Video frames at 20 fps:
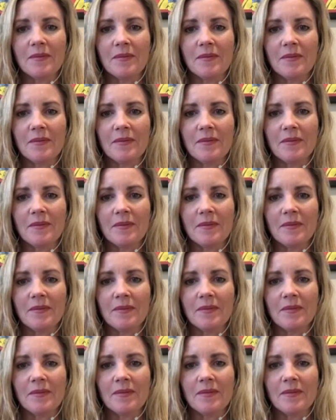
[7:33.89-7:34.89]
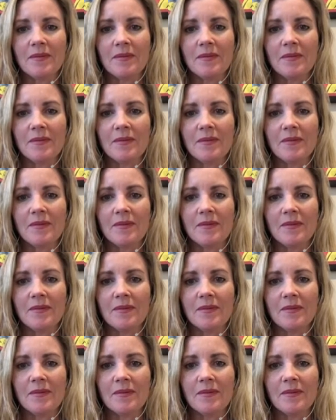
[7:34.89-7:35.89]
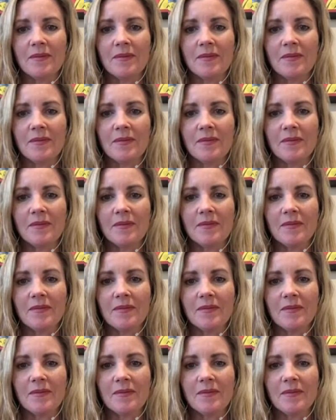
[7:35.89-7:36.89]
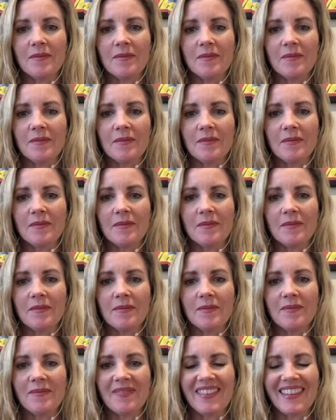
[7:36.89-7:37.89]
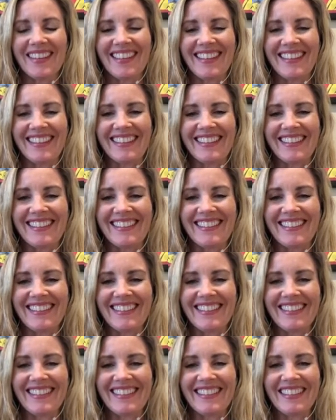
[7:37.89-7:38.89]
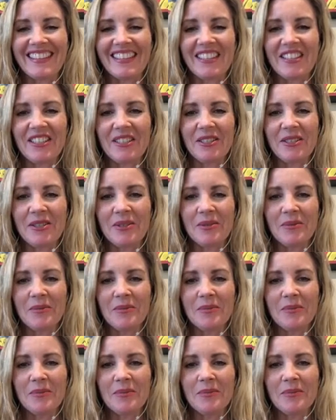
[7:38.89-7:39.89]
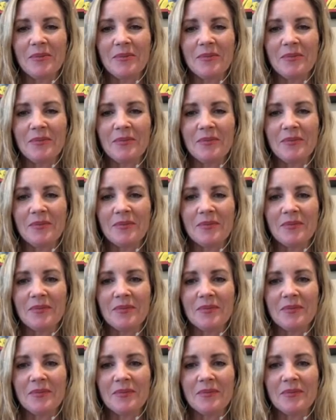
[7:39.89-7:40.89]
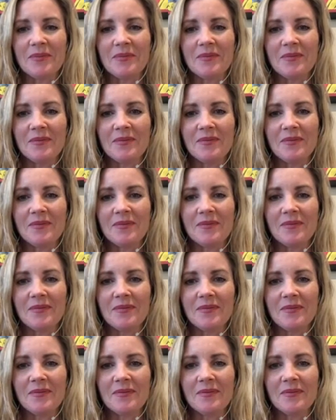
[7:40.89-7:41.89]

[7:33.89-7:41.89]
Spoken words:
No words are spoken by the person on screen.